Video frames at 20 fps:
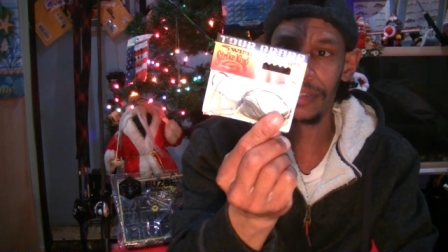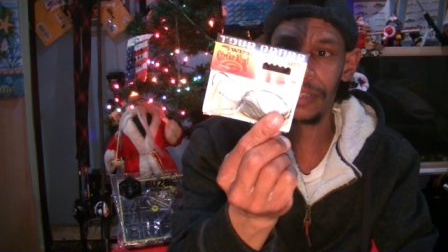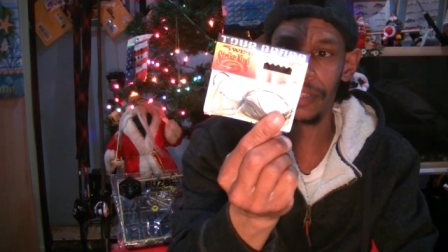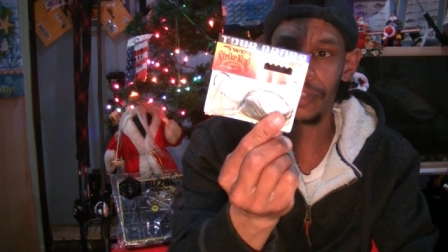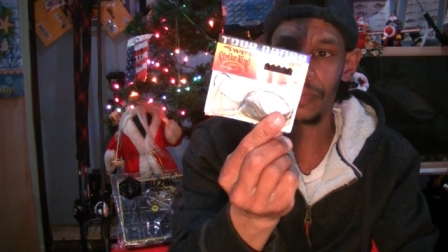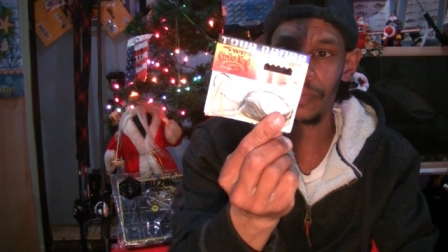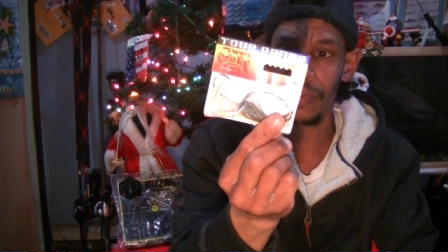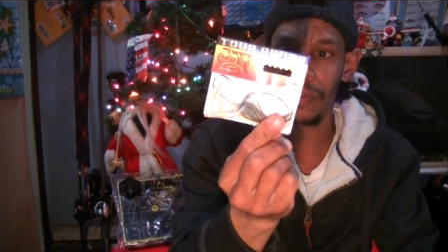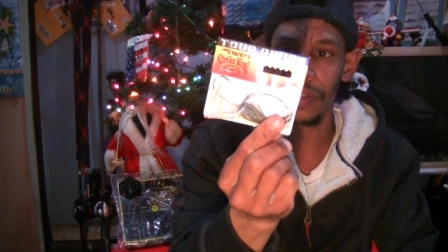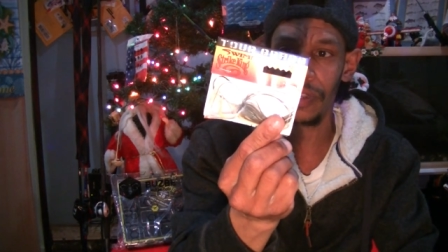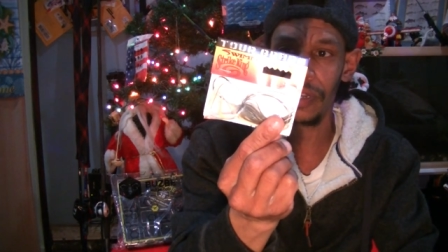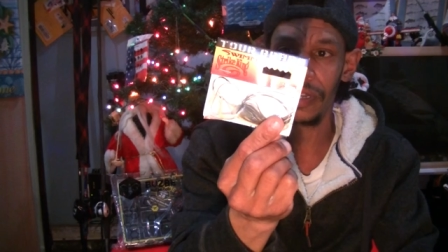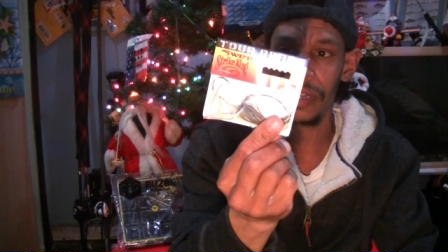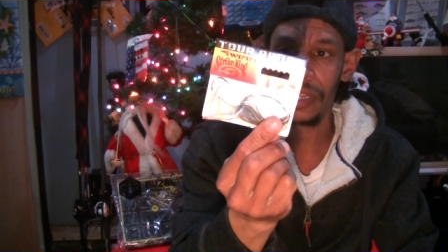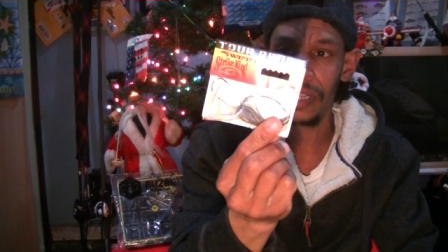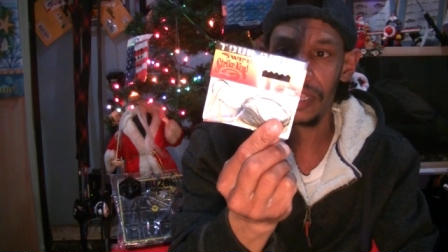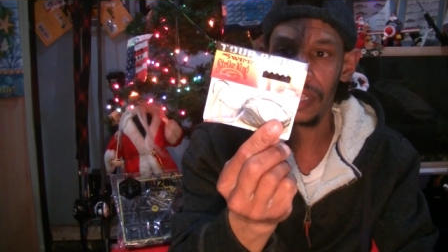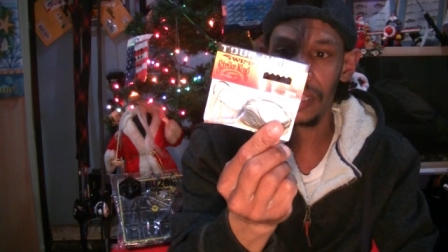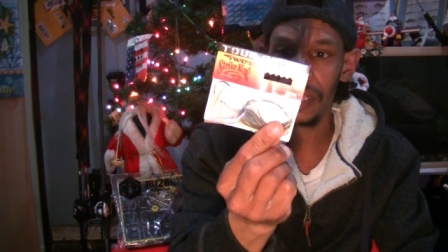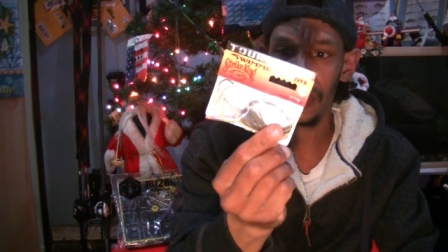This
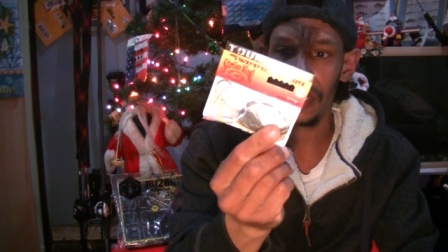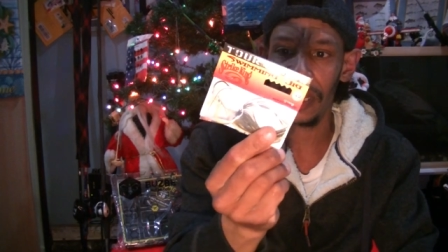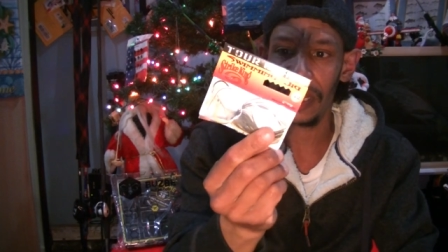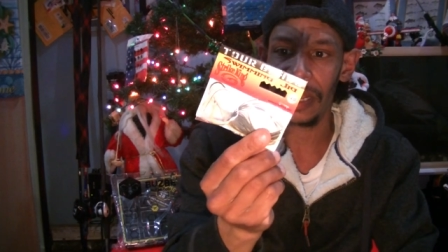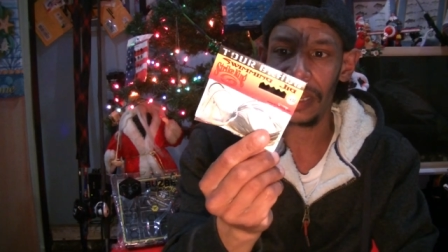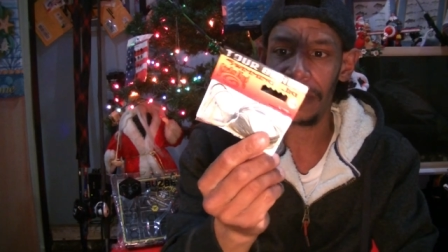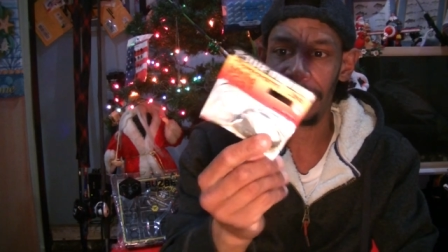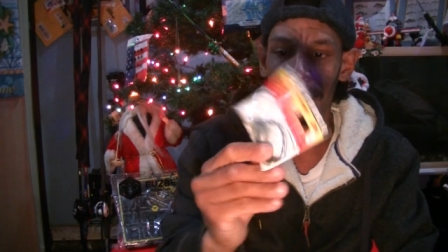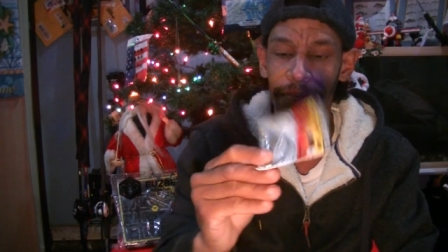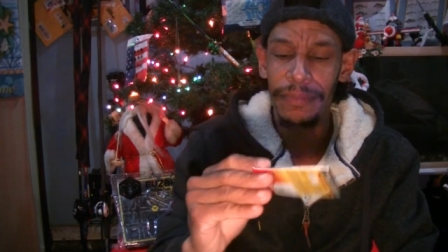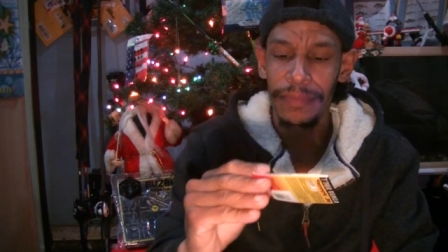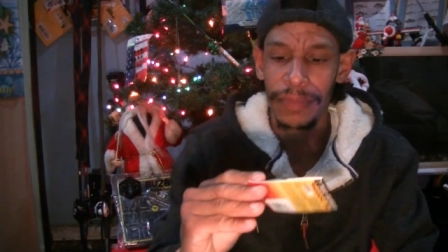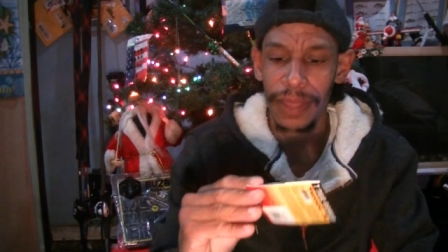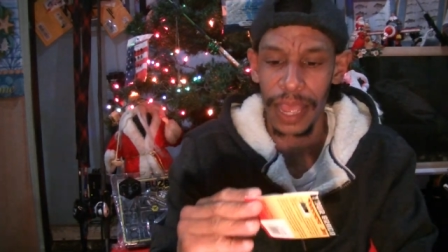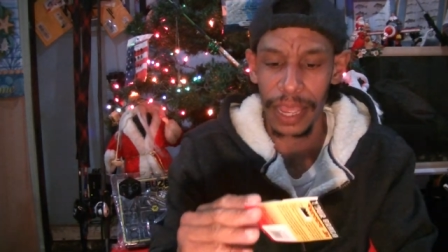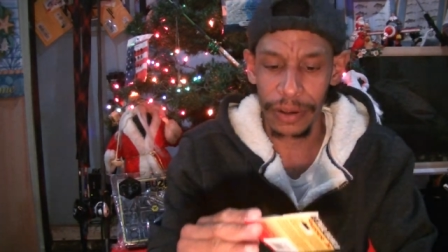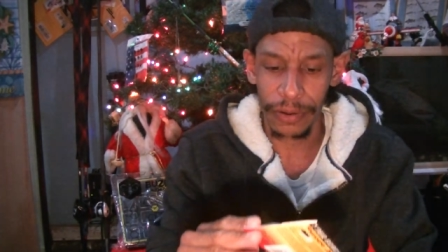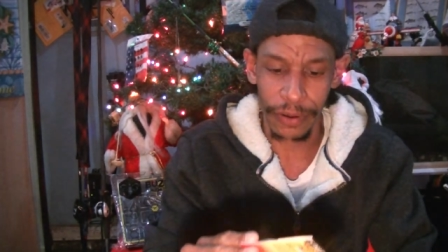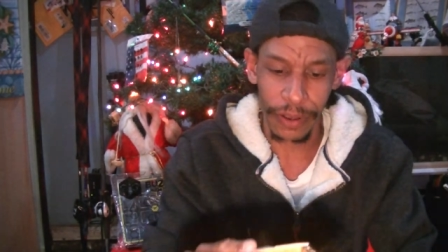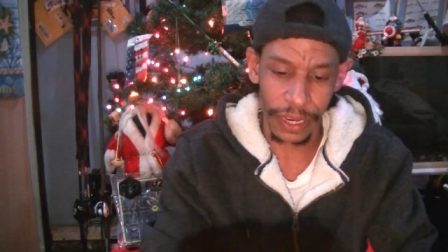one, um,
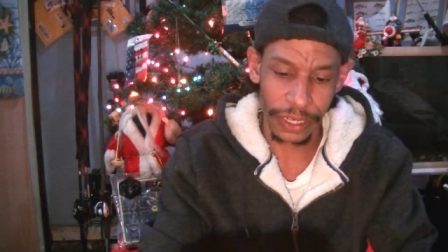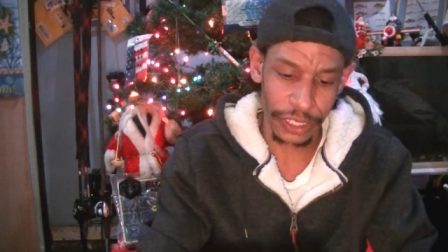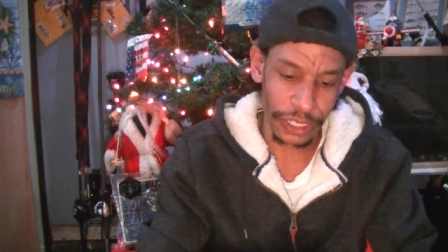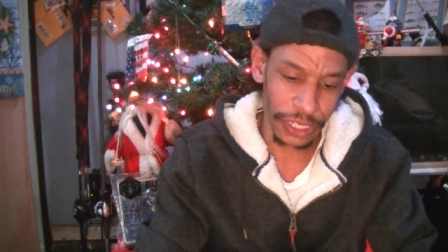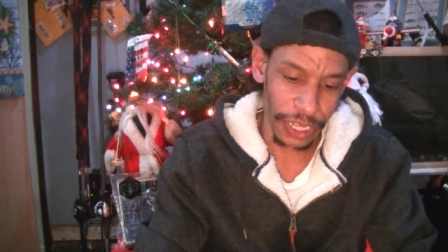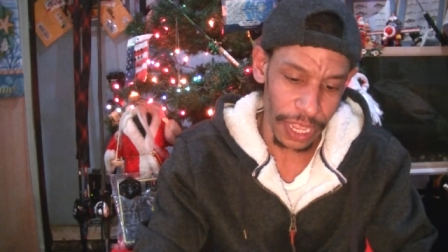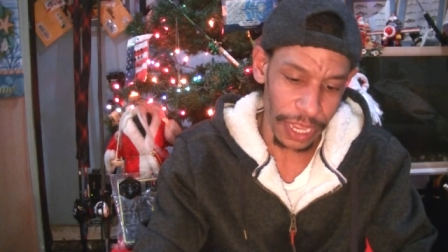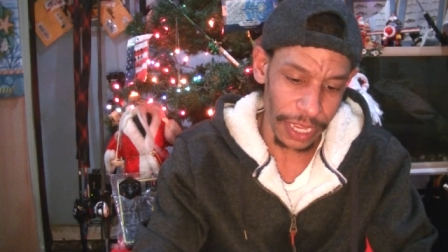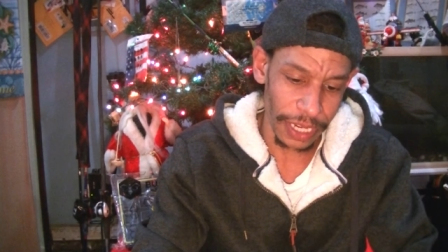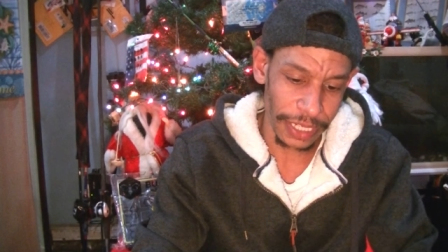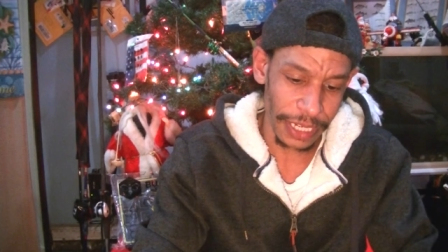I don't know, I just like it.